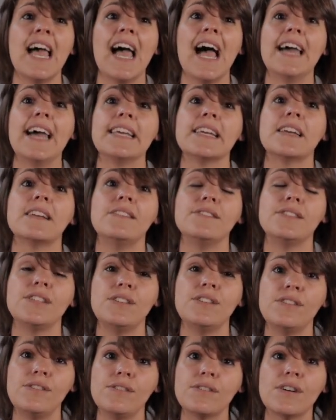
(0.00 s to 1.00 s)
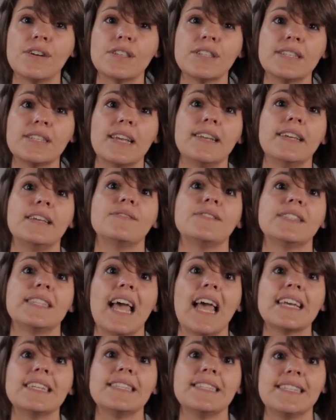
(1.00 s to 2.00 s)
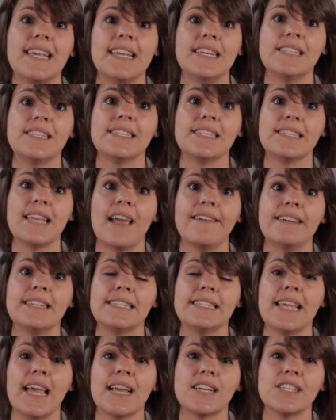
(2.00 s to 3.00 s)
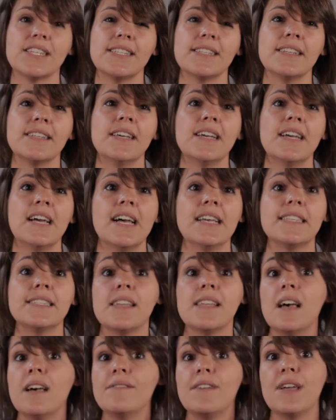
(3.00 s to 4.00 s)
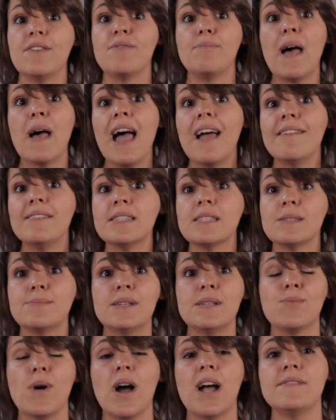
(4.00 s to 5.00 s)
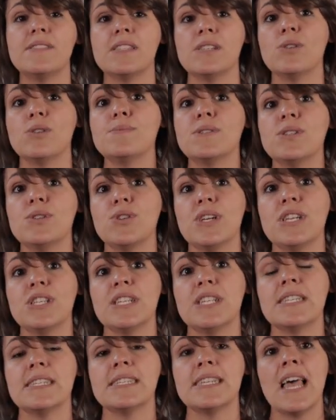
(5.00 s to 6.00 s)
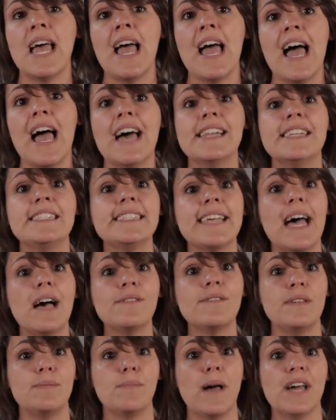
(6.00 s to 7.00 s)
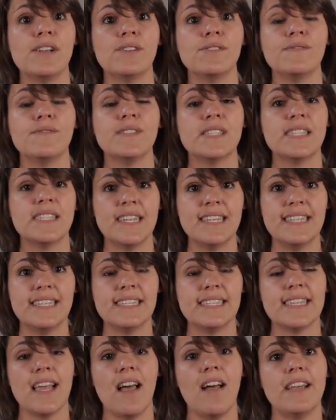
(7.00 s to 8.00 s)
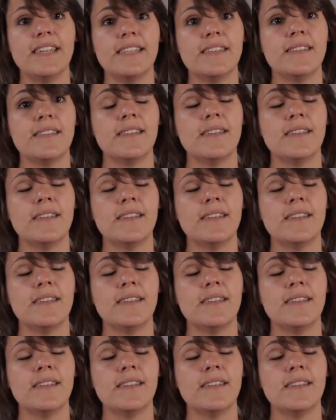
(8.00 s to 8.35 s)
and includes a UCOS study of second-stage caesarean section, a survey of parents, midwives and obstetricians, and a Delphi panel for study design.